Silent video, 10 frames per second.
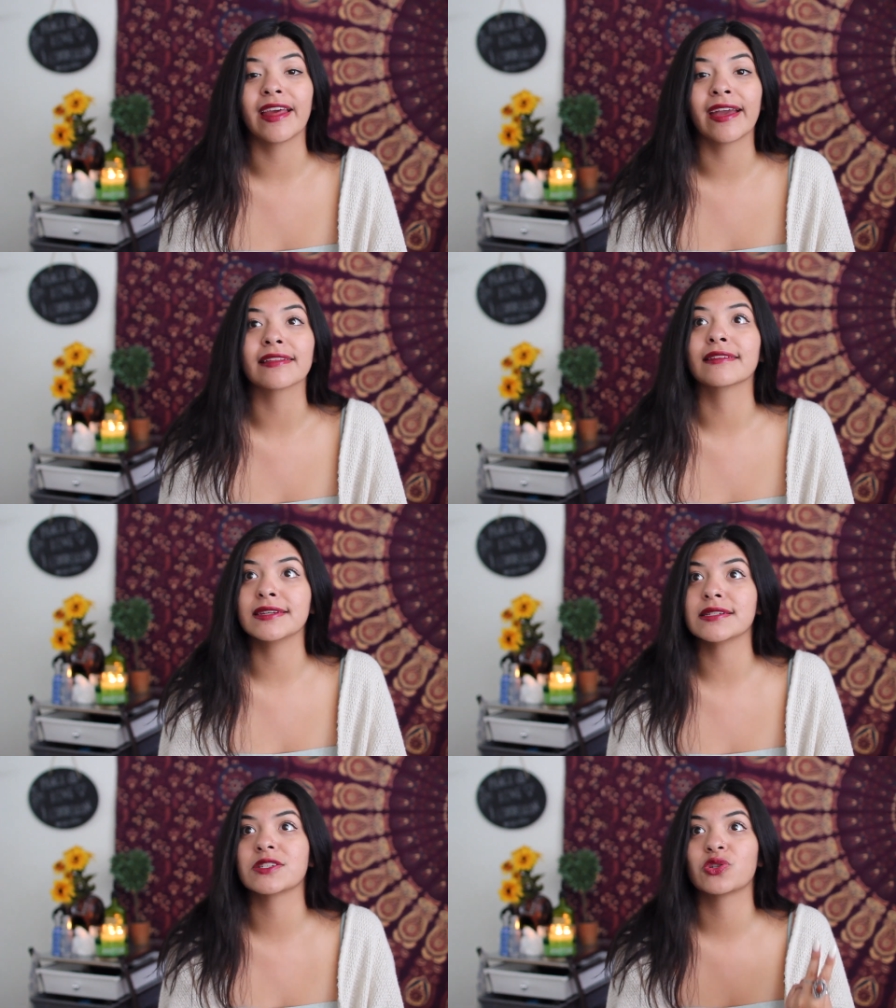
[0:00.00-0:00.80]
at
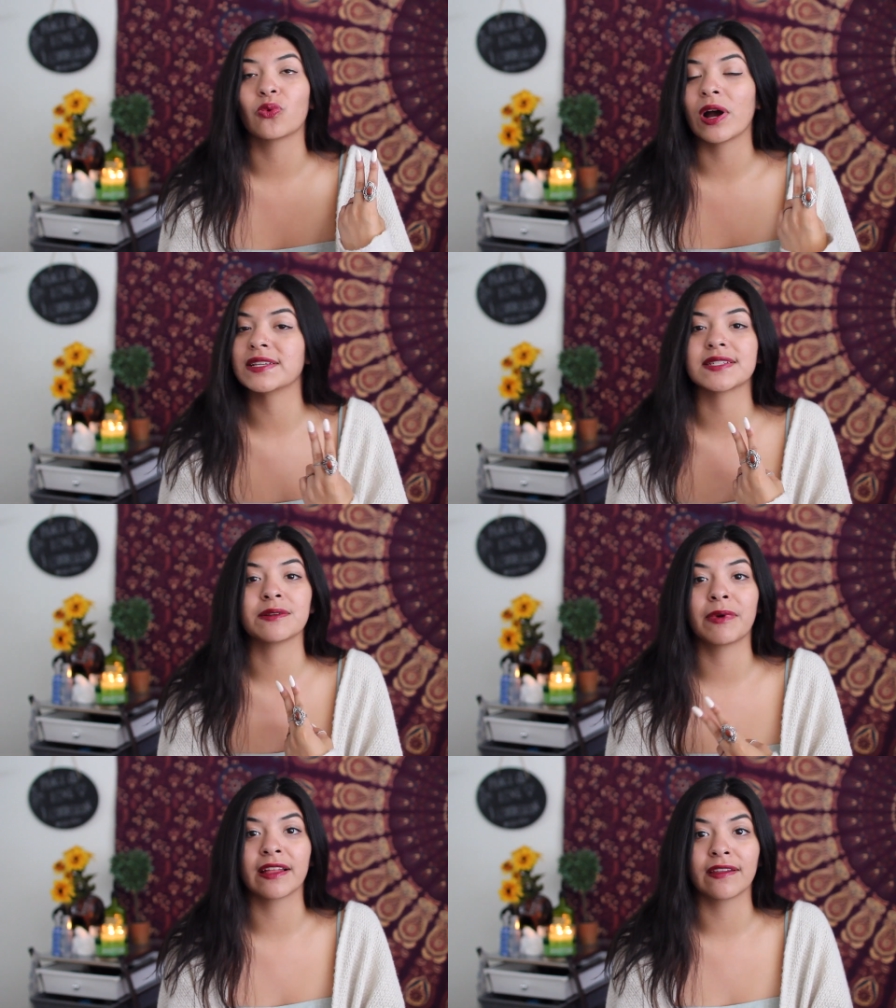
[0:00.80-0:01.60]
least twice
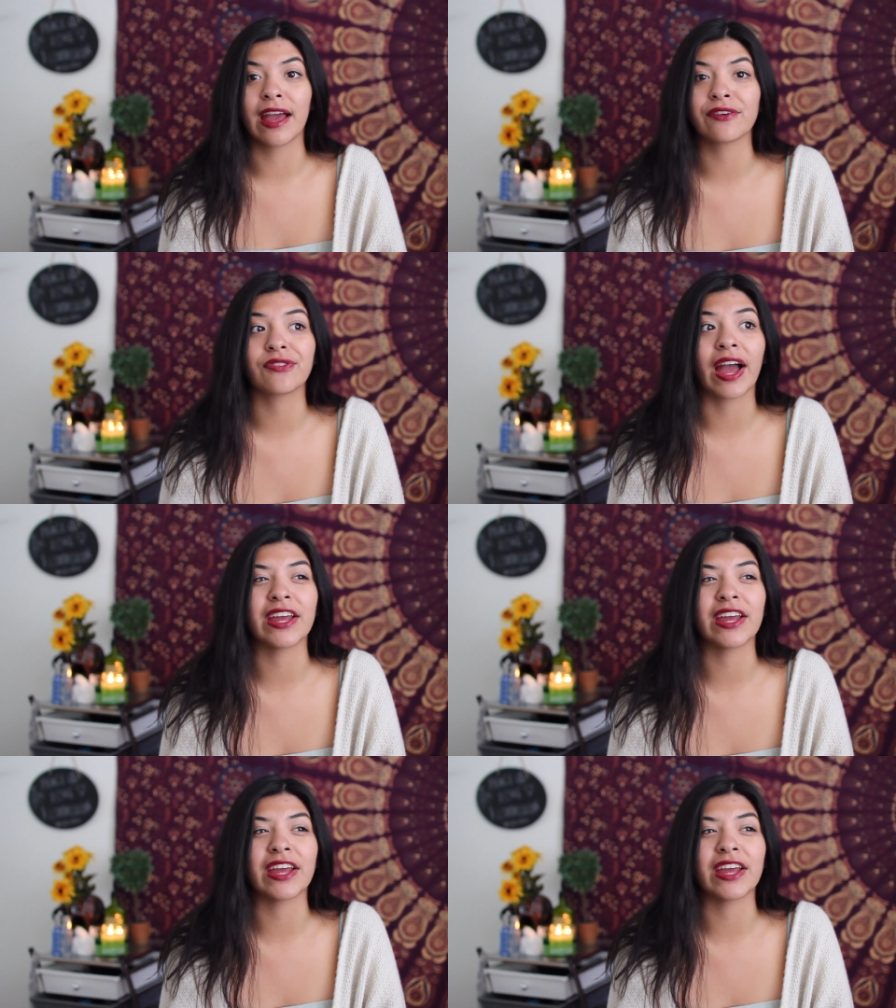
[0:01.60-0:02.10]
in my life.